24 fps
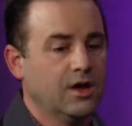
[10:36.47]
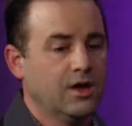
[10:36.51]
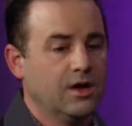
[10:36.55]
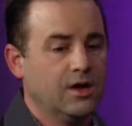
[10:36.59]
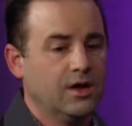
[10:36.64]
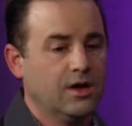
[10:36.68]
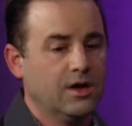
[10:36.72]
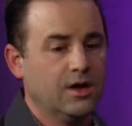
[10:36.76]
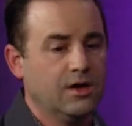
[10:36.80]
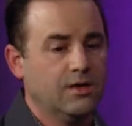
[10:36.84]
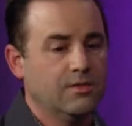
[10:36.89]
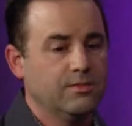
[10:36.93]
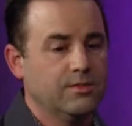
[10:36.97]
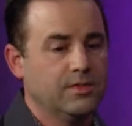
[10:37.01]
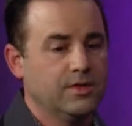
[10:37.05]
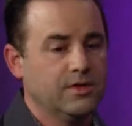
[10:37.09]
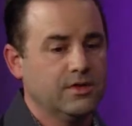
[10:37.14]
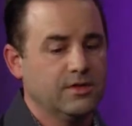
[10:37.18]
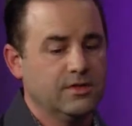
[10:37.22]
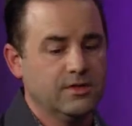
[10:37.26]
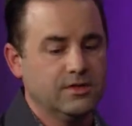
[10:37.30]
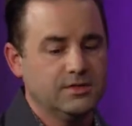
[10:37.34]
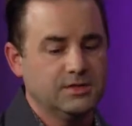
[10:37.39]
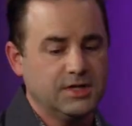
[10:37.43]
um, the,
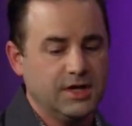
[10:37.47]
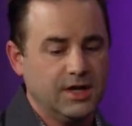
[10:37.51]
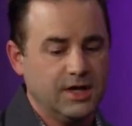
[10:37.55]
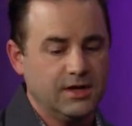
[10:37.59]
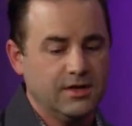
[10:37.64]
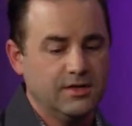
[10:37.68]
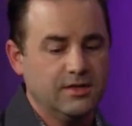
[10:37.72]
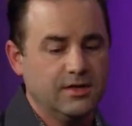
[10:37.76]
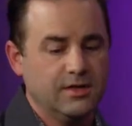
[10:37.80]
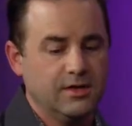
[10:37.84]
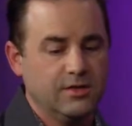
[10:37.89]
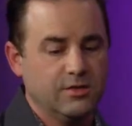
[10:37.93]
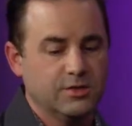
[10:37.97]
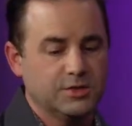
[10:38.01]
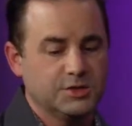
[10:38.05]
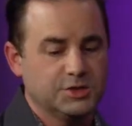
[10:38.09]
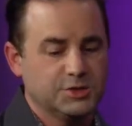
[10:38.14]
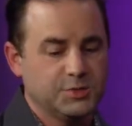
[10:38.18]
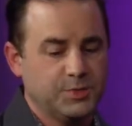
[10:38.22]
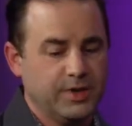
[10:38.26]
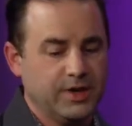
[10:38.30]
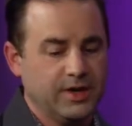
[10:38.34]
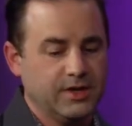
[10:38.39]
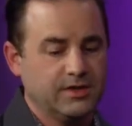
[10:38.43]
the tannin that you
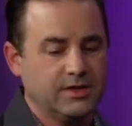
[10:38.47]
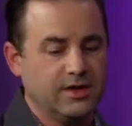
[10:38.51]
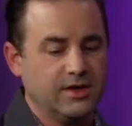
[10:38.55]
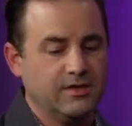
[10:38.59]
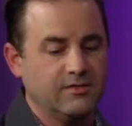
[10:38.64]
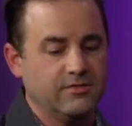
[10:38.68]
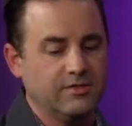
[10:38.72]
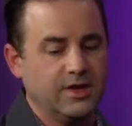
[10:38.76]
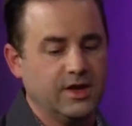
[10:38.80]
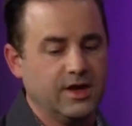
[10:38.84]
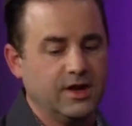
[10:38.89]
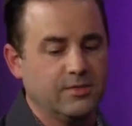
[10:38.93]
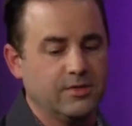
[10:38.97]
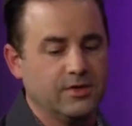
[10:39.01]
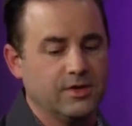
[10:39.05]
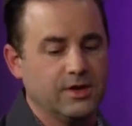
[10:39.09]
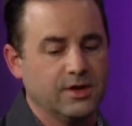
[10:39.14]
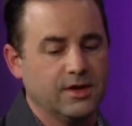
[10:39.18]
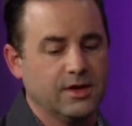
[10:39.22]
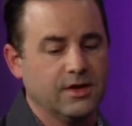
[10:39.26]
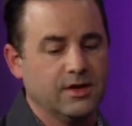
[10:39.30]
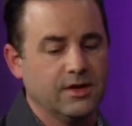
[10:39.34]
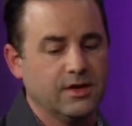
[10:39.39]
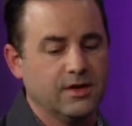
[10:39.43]
expect out of
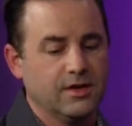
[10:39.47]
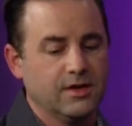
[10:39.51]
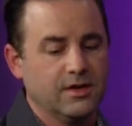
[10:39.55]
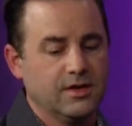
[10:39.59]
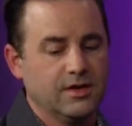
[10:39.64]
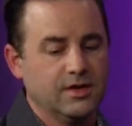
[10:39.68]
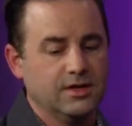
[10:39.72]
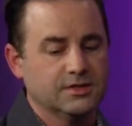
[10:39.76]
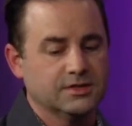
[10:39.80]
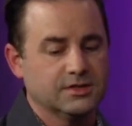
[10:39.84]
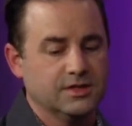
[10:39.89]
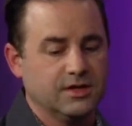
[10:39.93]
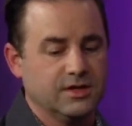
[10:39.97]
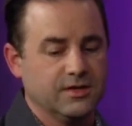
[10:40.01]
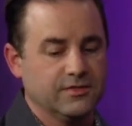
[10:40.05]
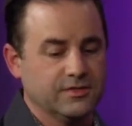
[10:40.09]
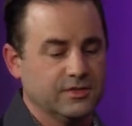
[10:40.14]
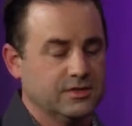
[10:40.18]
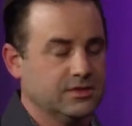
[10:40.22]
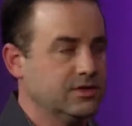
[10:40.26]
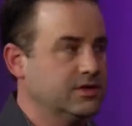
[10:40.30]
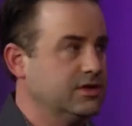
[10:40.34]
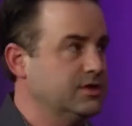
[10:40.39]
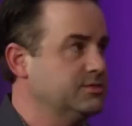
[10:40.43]
Cabernet is
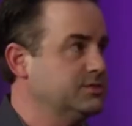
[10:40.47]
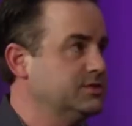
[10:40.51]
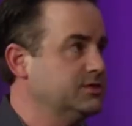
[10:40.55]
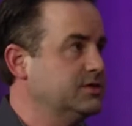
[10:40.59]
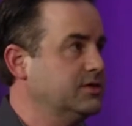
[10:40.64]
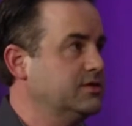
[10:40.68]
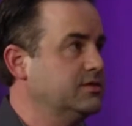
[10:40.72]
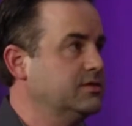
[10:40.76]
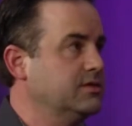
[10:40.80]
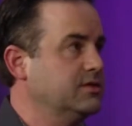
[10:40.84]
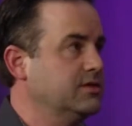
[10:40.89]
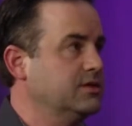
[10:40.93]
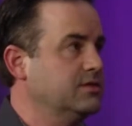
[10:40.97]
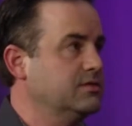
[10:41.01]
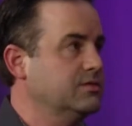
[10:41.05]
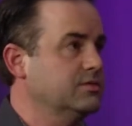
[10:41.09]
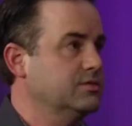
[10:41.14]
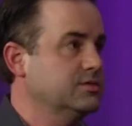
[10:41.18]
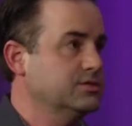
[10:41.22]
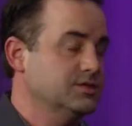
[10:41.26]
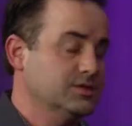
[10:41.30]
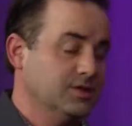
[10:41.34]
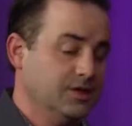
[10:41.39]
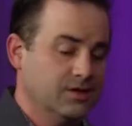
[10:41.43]
oftentimes not there,
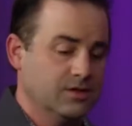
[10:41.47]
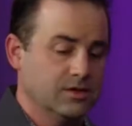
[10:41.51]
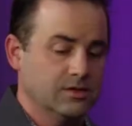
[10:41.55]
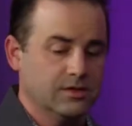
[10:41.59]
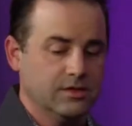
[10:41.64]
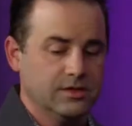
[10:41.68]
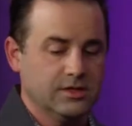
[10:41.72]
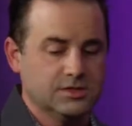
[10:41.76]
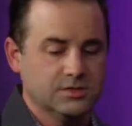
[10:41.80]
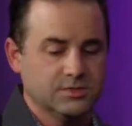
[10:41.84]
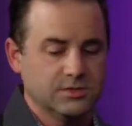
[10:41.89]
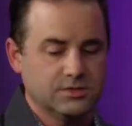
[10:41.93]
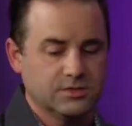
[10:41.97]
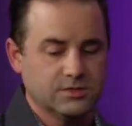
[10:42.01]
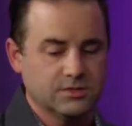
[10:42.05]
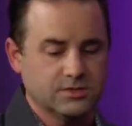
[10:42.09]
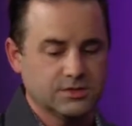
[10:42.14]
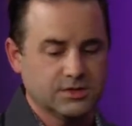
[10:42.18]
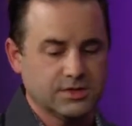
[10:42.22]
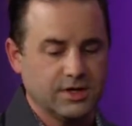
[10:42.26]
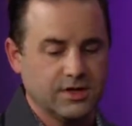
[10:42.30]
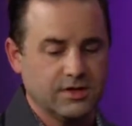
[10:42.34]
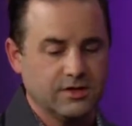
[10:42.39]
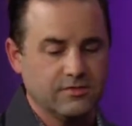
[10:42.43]
which kind of leads me
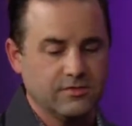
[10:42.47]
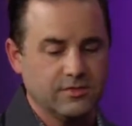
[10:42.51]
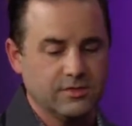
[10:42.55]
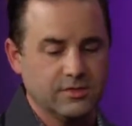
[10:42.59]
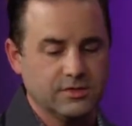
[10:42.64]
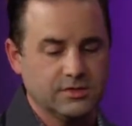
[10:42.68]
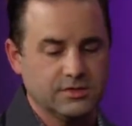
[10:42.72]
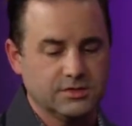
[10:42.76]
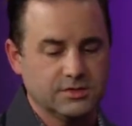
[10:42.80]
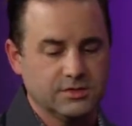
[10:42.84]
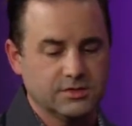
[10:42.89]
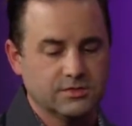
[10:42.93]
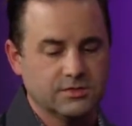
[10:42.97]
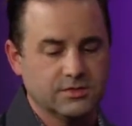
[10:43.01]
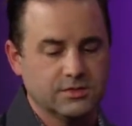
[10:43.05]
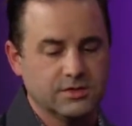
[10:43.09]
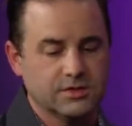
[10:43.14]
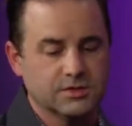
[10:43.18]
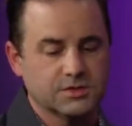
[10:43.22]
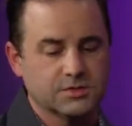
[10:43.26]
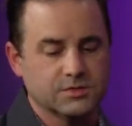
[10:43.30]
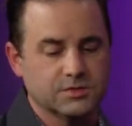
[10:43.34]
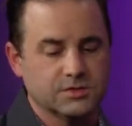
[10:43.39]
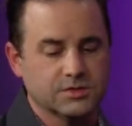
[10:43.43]
towards California too with
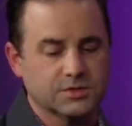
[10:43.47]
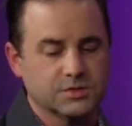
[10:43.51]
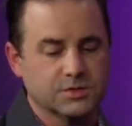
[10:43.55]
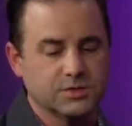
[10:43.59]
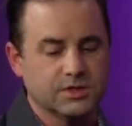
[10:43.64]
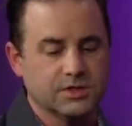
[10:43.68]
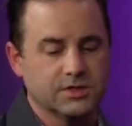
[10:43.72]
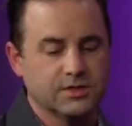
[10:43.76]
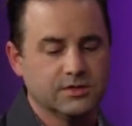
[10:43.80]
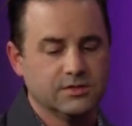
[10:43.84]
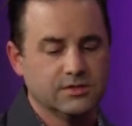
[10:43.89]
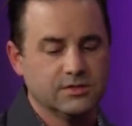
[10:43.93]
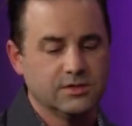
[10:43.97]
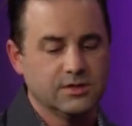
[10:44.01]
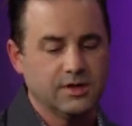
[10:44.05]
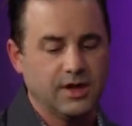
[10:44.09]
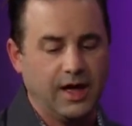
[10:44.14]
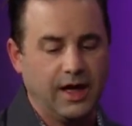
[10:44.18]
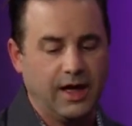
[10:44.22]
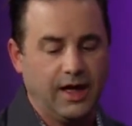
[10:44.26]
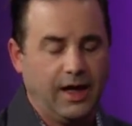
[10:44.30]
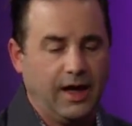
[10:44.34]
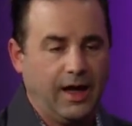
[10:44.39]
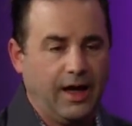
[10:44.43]
this one as well.
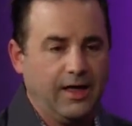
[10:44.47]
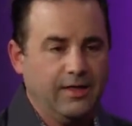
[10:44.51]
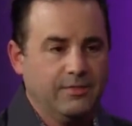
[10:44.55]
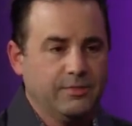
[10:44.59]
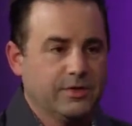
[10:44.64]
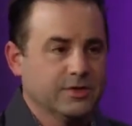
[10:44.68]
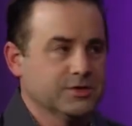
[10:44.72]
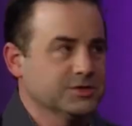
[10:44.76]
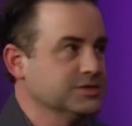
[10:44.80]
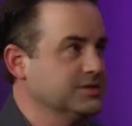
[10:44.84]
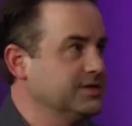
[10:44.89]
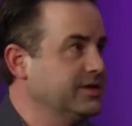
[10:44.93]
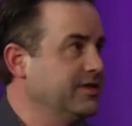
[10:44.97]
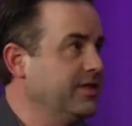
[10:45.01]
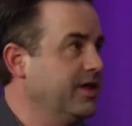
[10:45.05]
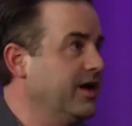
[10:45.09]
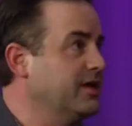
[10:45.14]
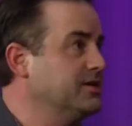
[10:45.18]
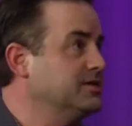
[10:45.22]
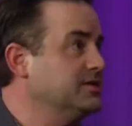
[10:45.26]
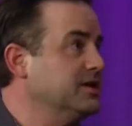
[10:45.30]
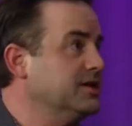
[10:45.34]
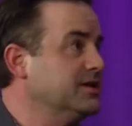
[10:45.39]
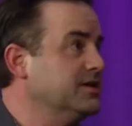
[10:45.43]
I, I personally
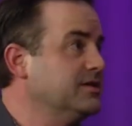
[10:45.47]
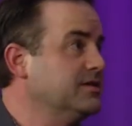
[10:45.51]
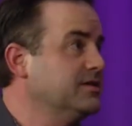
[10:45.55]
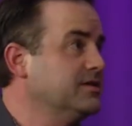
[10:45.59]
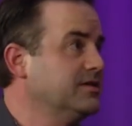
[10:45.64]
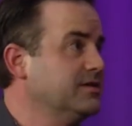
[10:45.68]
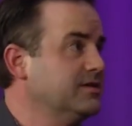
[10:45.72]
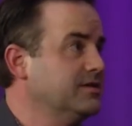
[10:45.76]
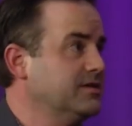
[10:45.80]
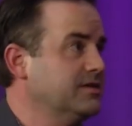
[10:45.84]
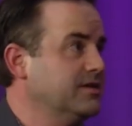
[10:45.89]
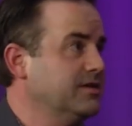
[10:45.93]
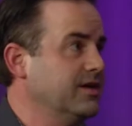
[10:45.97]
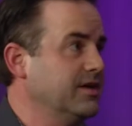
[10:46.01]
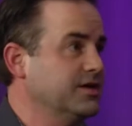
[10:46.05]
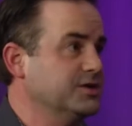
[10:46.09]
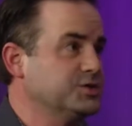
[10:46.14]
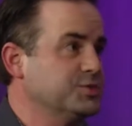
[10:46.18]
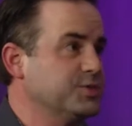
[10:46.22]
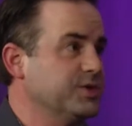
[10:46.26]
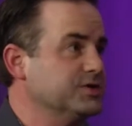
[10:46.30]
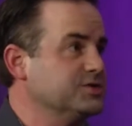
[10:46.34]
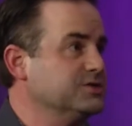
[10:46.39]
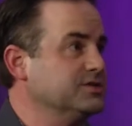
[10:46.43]
like tannin mm.
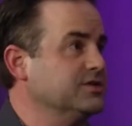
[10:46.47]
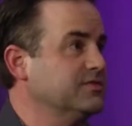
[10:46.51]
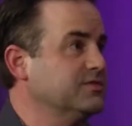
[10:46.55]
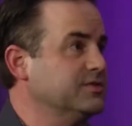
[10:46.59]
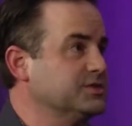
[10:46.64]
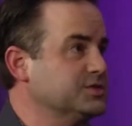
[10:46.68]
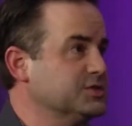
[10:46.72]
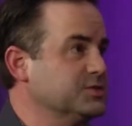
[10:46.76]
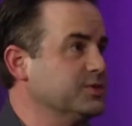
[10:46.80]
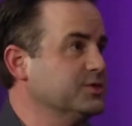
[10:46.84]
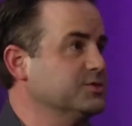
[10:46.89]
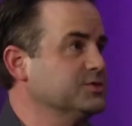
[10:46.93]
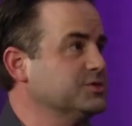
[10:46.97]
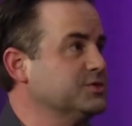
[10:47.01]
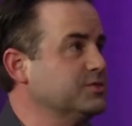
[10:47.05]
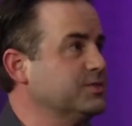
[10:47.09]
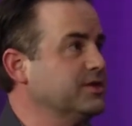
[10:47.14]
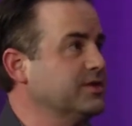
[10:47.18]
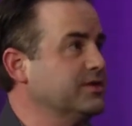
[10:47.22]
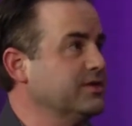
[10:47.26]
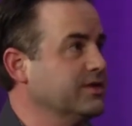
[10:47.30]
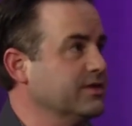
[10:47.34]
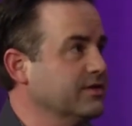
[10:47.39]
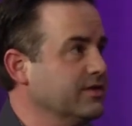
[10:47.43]
especially if it's supposed to
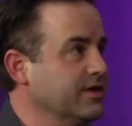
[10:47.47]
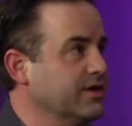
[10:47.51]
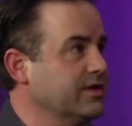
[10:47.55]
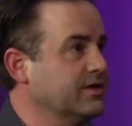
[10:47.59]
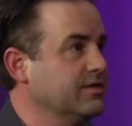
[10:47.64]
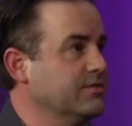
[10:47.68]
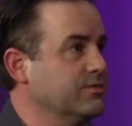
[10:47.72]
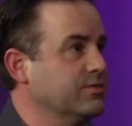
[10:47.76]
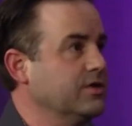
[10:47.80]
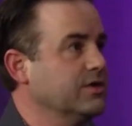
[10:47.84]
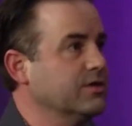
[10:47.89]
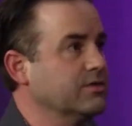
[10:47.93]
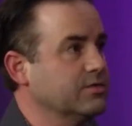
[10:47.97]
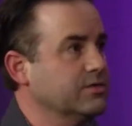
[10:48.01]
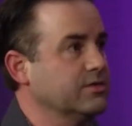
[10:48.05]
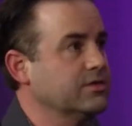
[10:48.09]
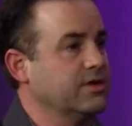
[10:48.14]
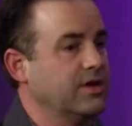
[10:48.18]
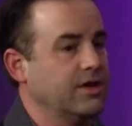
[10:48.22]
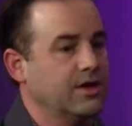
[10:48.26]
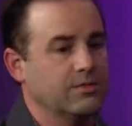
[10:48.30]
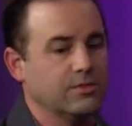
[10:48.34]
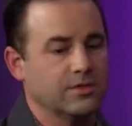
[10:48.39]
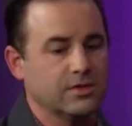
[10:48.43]
be there, like like with
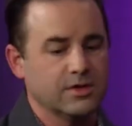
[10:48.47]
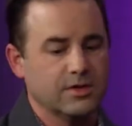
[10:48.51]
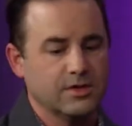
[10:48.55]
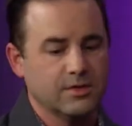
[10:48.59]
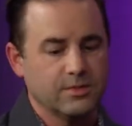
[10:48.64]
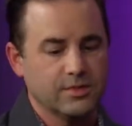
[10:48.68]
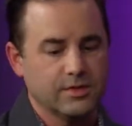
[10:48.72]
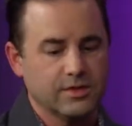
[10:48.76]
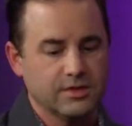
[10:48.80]
Cabernet. But